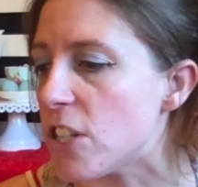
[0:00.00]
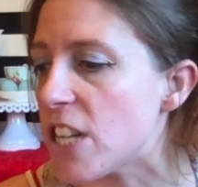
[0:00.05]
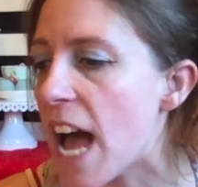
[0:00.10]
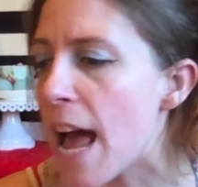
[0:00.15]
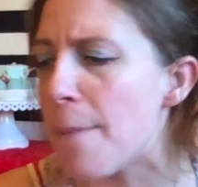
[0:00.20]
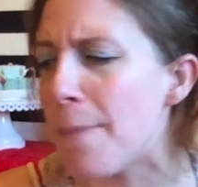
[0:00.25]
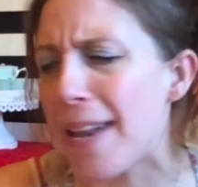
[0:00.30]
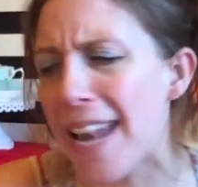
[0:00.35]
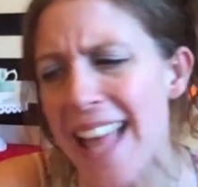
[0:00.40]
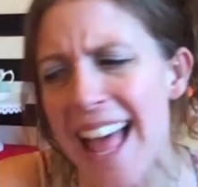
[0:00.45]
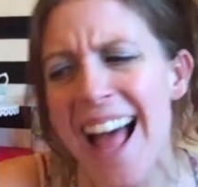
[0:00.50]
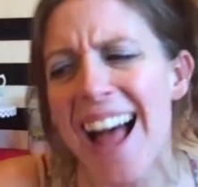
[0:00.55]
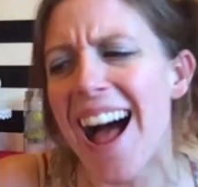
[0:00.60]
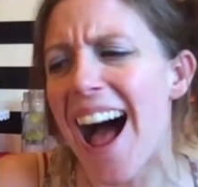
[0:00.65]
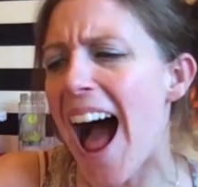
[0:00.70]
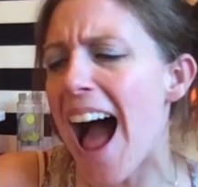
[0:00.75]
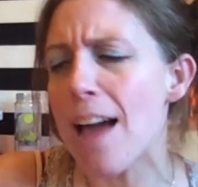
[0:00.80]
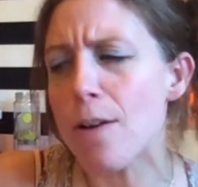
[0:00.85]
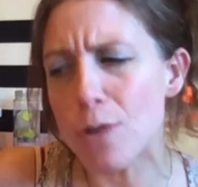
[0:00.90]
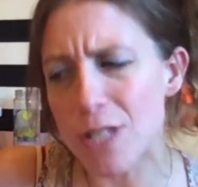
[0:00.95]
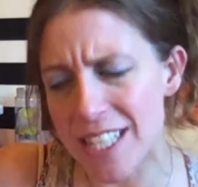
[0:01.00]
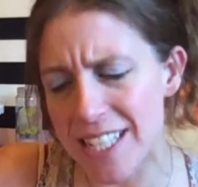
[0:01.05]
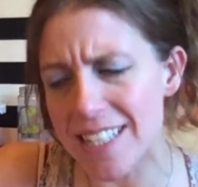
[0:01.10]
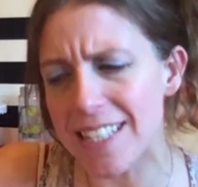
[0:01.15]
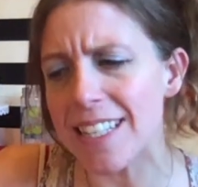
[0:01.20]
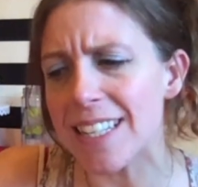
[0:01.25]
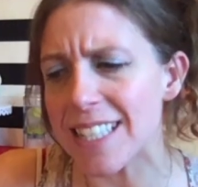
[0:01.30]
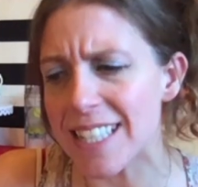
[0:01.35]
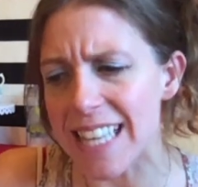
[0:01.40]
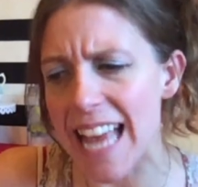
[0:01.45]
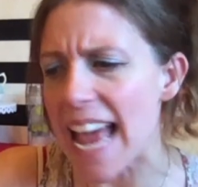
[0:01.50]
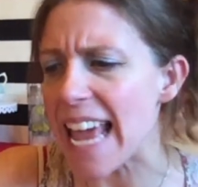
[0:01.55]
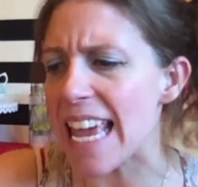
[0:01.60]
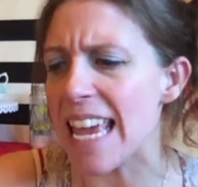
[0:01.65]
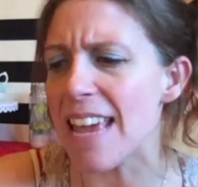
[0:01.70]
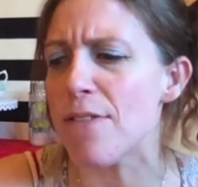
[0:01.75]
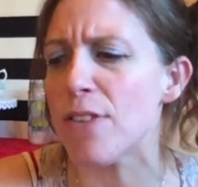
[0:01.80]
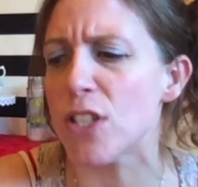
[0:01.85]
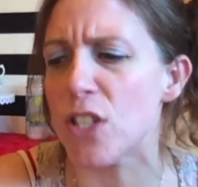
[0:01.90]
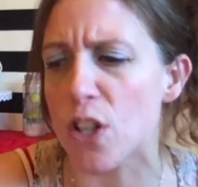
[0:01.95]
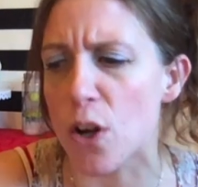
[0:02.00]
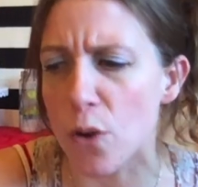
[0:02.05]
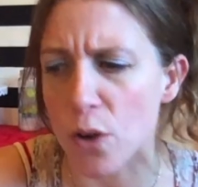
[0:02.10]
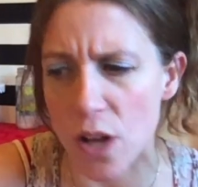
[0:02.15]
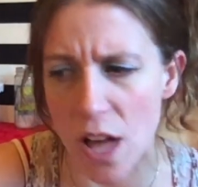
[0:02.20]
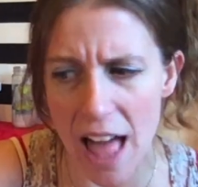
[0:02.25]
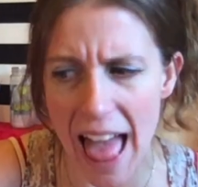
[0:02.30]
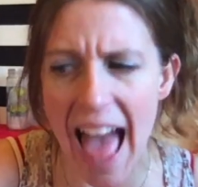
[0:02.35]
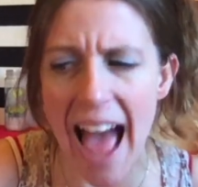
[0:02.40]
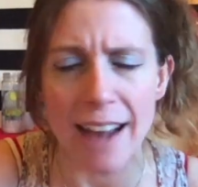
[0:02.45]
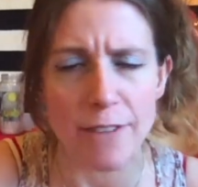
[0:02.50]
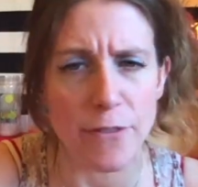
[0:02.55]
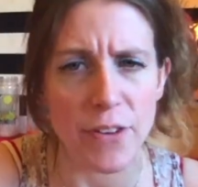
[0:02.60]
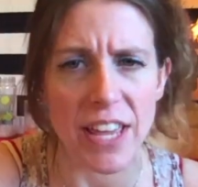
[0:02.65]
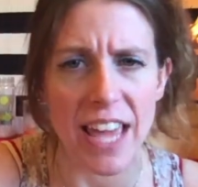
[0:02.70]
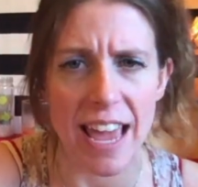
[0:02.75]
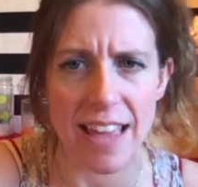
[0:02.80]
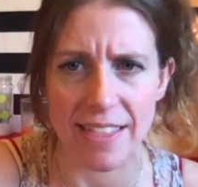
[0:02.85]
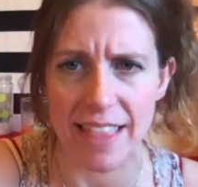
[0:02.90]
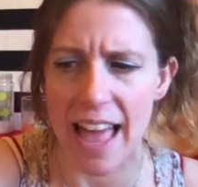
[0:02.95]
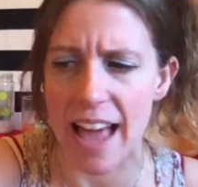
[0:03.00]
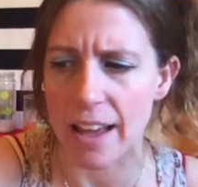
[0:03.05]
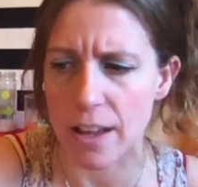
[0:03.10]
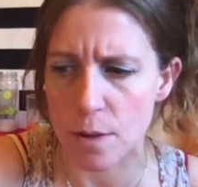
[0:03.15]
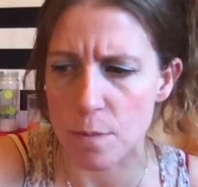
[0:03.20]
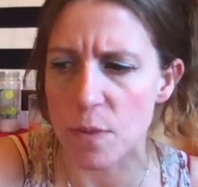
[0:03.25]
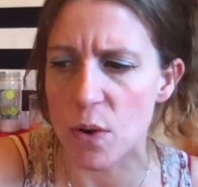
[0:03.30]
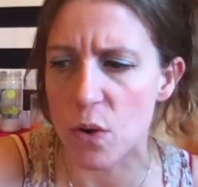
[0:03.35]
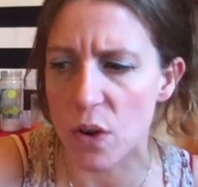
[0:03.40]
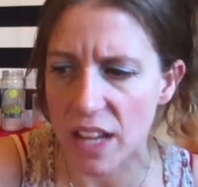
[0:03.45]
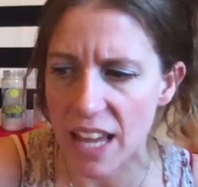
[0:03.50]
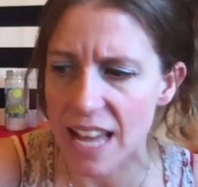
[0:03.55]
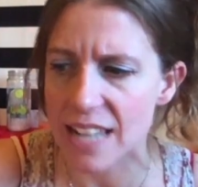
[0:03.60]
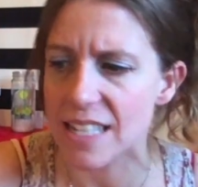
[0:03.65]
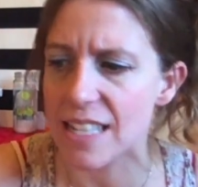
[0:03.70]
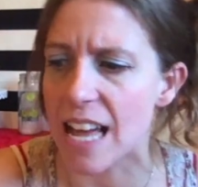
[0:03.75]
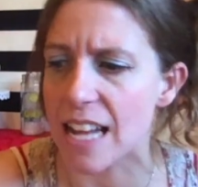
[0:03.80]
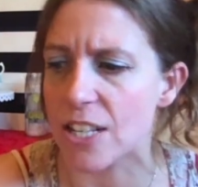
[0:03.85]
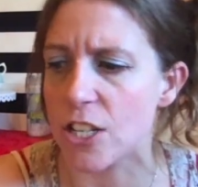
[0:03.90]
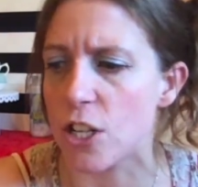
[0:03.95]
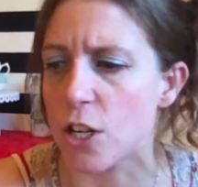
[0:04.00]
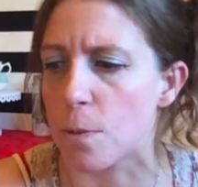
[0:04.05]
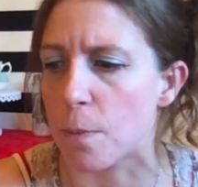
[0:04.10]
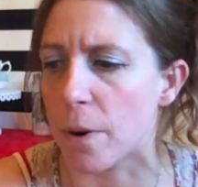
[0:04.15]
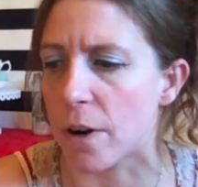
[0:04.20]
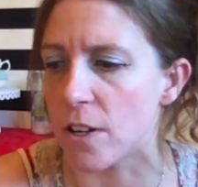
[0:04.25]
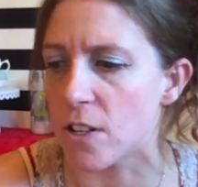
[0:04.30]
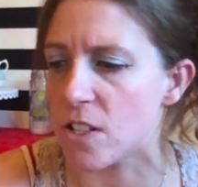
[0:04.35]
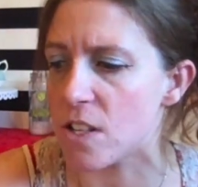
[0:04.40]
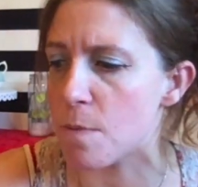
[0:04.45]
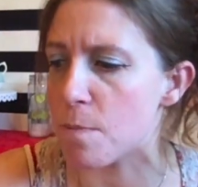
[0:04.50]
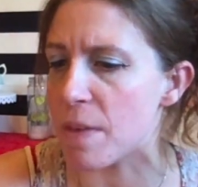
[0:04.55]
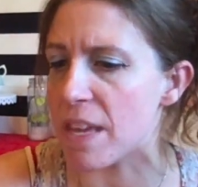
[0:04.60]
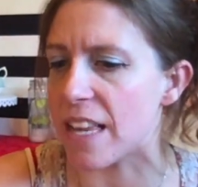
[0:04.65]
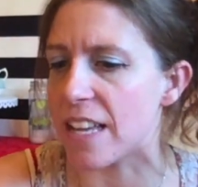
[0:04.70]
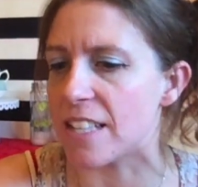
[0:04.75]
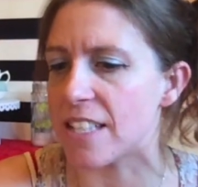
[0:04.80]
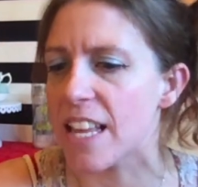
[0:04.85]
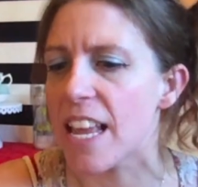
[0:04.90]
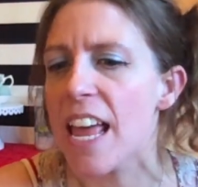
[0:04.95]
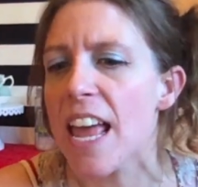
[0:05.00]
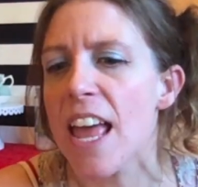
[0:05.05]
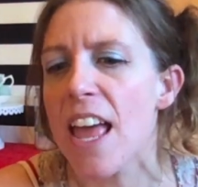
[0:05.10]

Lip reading: time, but I would still say, even so, advocate that, communicate that to your person, because